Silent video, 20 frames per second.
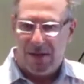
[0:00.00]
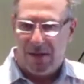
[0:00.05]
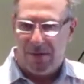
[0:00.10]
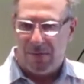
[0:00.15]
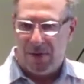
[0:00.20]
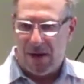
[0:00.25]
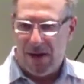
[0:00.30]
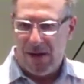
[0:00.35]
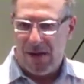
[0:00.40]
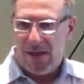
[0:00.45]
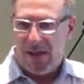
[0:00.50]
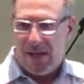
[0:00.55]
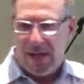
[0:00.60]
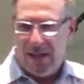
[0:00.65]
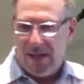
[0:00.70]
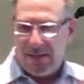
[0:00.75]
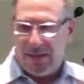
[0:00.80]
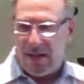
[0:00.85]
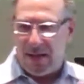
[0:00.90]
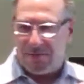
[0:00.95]
right?
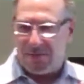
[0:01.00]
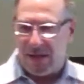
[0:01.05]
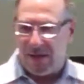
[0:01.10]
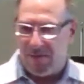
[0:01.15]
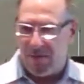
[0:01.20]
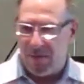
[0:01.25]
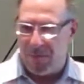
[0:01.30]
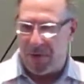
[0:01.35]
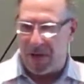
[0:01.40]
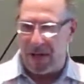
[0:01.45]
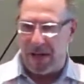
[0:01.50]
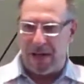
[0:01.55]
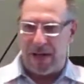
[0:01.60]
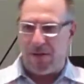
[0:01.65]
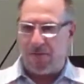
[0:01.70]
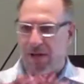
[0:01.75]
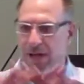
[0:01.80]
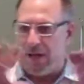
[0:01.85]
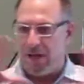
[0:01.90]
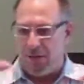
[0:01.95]
He loves everybody. And I
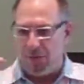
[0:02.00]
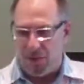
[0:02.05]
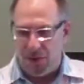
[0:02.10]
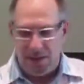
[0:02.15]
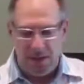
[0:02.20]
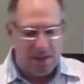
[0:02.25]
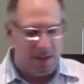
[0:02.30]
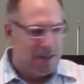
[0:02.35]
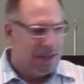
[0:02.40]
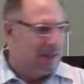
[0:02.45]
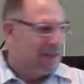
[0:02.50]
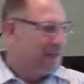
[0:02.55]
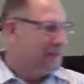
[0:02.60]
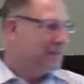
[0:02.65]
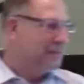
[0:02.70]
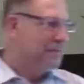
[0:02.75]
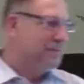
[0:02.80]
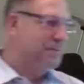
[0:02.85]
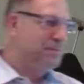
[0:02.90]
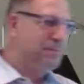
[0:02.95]
don't care what
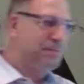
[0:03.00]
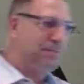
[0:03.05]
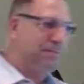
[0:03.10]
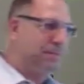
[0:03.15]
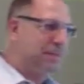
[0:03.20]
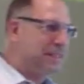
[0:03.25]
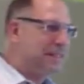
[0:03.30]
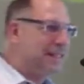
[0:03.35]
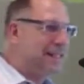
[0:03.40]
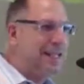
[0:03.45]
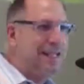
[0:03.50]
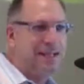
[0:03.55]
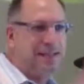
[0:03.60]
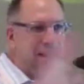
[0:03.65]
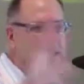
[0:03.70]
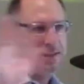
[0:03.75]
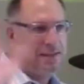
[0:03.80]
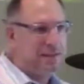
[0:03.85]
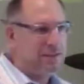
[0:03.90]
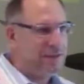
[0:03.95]
sin
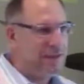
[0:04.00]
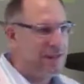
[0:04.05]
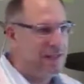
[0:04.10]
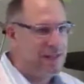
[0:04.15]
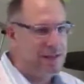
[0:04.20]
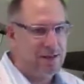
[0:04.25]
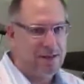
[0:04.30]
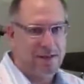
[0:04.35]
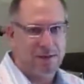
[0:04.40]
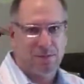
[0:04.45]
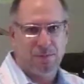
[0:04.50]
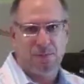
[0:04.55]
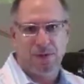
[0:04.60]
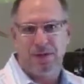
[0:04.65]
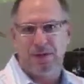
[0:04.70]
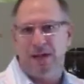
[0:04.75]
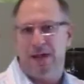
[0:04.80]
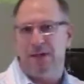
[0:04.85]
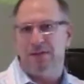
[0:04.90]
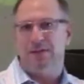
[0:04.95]
that they're in or
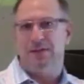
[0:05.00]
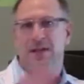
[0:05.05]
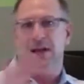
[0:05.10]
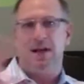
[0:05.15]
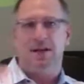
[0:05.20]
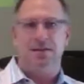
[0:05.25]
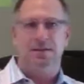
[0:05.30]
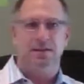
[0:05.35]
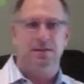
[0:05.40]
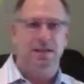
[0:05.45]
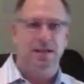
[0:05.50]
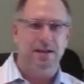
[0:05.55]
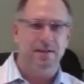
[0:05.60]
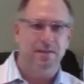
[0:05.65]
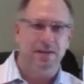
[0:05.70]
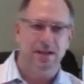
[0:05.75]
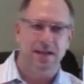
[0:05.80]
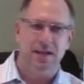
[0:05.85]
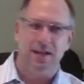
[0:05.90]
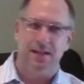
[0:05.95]
what lifestyle they're
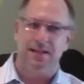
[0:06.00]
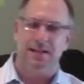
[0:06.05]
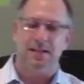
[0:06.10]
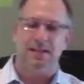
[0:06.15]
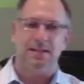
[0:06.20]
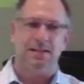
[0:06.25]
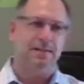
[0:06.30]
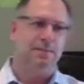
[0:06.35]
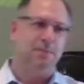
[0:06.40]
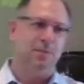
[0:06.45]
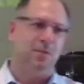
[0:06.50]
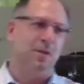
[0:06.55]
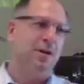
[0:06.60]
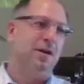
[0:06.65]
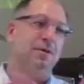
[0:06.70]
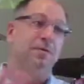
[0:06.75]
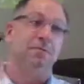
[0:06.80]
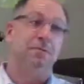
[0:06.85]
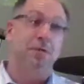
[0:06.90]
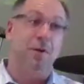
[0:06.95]
living. It doesn't,
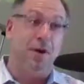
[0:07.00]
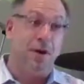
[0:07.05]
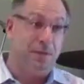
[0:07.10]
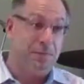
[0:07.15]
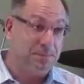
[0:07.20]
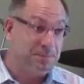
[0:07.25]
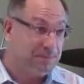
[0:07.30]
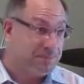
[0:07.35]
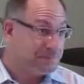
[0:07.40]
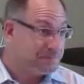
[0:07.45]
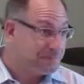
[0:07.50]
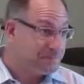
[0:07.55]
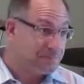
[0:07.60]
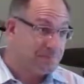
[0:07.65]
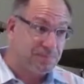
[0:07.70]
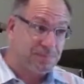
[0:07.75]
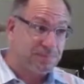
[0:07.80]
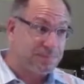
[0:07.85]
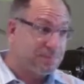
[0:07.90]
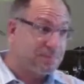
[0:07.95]
order from,
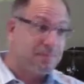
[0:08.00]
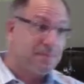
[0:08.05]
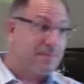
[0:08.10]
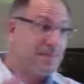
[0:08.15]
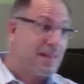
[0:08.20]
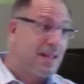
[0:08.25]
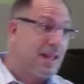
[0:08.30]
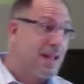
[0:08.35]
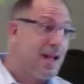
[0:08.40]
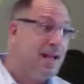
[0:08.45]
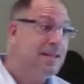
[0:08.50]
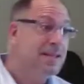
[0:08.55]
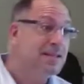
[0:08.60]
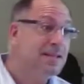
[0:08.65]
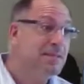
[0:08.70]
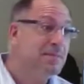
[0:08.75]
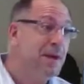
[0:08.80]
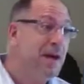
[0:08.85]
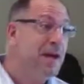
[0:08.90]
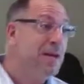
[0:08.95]
it
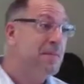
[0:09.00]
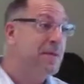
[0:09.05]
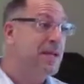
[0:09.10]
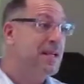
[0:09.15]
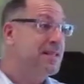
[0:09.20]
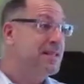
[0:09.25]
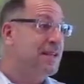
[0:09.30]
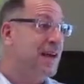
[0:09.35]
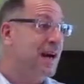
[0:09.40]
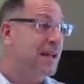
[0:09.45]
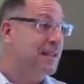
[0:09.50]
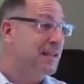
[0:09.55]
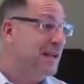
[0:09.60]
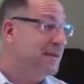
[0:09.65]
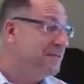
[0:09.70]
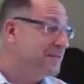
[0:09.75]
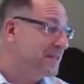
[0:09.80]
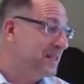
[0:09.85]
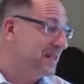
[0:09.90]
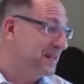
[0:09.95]
doesn't matter because God
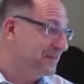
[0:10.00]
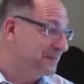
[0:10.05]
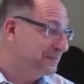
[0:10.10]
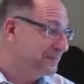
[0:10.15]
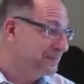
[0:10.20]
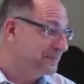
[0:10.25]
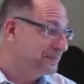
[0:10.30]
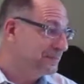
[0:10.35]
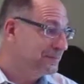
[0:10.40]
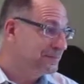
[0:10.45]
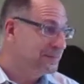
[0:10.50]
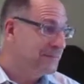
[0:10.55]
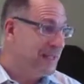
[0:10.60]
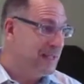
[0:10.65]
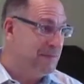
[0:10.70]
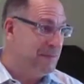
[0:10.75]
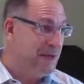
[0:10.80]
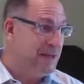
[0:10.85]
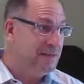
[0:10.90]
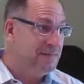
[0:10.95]
loves them.
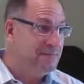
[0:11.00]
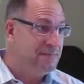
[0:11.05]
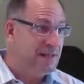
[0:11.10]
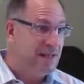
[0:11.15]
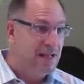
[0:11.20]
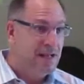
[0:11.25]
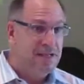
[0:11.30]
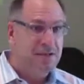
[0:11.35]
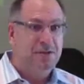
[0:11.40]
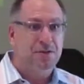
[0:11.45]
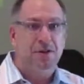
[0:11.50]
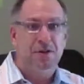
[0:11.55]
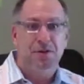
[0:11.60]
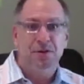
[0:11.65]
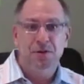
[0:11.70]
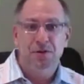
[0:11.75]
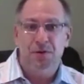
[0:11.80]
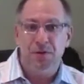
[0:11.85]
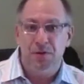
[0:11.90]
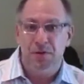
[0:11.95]
Amen? So the
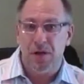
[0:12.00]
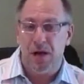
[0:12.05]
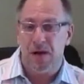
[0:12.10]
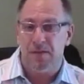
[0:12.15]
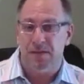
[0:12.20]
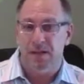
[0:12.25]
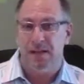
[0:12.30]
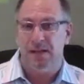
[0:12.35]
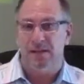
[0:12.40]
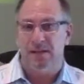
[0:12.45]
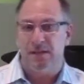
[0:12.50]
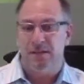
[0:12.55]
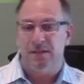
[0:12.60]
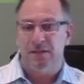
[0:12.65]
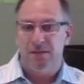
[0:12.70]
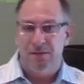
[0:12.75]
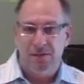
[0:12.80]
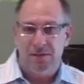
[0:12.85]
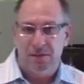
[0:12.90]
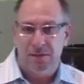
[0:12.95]
new covenant, the
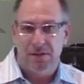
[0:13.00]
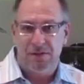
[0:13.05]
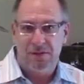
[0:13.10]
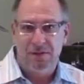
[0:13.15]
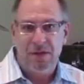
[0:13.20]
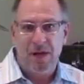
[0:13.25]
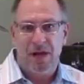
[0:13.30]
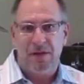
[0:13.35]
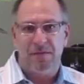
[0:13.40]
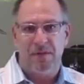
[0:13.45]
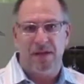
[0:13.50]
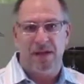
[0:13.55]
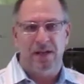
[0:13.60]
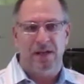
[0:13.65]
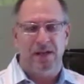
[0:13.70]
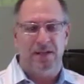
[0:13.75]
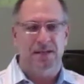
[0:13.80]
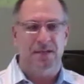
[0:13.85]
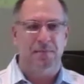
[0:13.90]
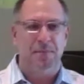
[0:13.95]
new, the new
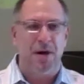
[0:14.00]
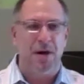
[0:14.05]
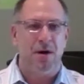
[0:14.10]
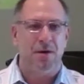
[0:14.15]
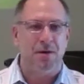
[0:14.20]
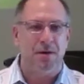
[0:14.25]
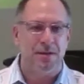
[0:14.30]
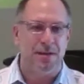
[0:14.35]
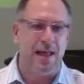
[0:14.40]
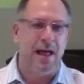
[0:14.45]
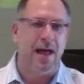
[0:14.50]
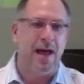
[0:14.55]
covenant is about